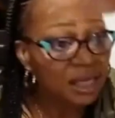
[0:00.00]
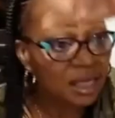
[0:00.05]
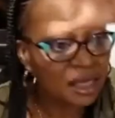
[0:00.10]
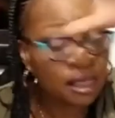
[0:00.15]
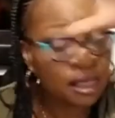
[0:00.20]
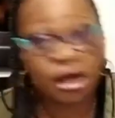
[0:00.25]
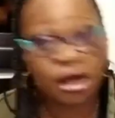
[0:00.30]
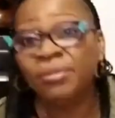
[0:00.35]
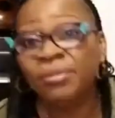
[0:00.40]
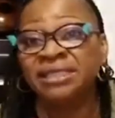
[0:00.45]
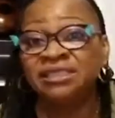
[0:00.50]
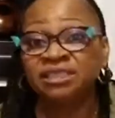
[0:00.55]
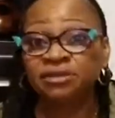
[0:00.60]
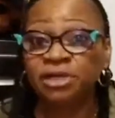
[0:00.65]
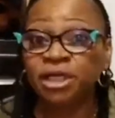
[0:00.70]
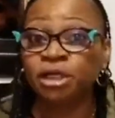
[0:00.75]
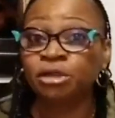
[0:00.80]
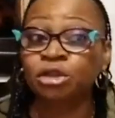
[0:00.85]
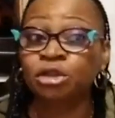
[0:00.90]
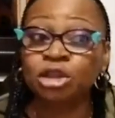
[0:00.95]
commentary
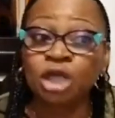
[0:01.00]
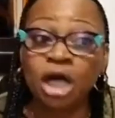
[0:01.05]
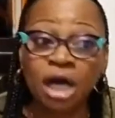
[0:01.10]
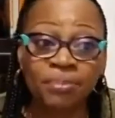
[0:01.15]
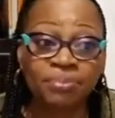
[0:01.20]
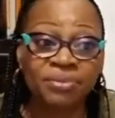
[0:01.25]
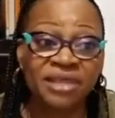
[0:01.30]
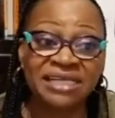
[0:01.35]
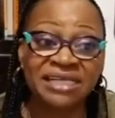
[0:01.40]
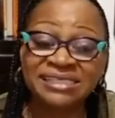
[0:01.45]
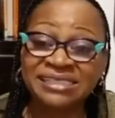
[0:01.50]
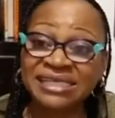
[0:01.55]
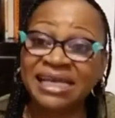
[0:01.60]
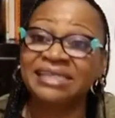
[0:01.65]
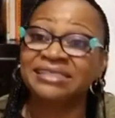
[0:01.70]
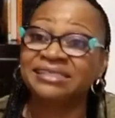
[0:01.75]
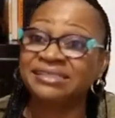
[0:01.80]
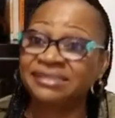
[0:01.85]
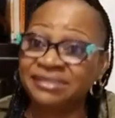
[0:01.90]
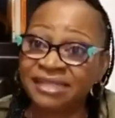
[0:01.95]
on top that
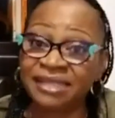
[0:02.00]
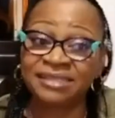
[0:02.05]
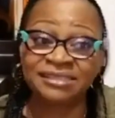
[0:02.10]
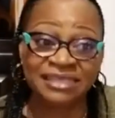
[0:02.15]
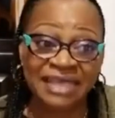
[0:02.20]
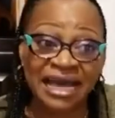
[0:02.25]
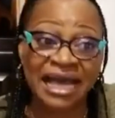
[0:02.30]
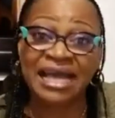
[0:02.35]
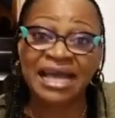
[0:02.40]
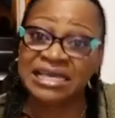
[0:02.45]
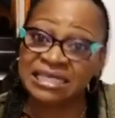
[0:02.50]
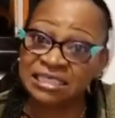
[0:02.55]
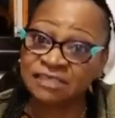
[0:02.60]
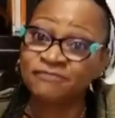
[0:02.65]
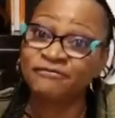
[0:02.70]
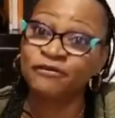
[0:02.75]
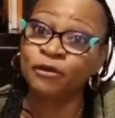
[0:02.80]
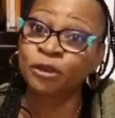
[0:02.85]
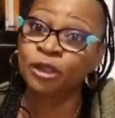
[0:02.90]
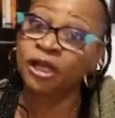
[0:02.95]
says this guy is
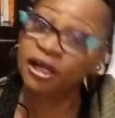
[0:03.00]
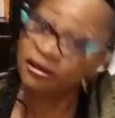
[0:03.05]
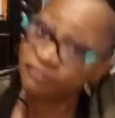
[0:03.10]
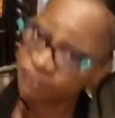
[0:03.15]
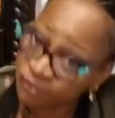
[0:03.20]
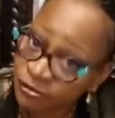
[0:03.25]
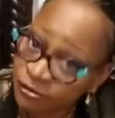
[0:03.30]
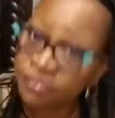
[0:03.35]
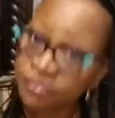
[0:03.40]
full of...